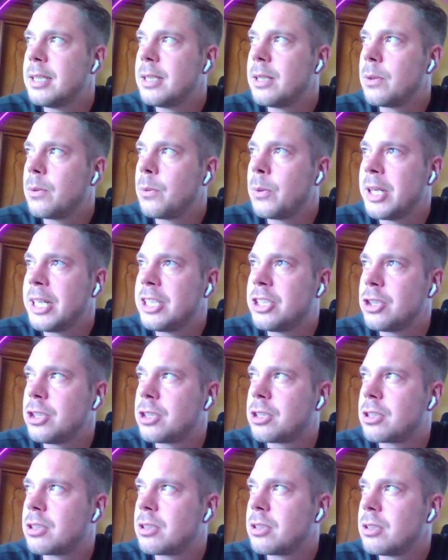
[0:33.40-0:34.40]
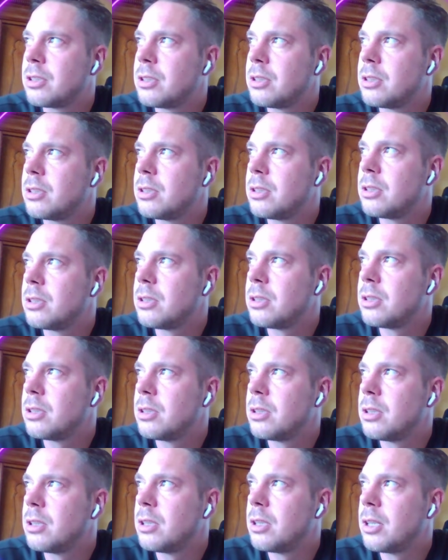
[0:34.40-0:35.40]
we just
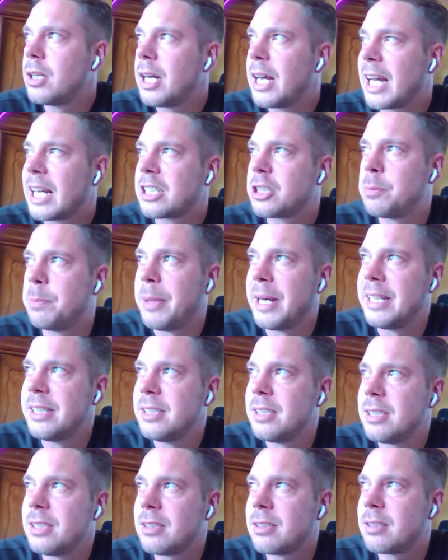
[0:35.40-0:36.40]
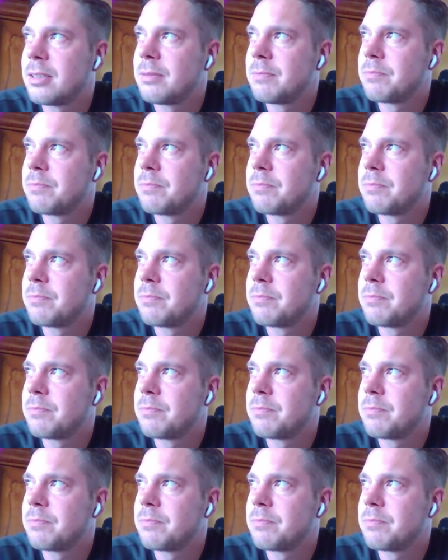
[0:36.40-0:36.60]
expanded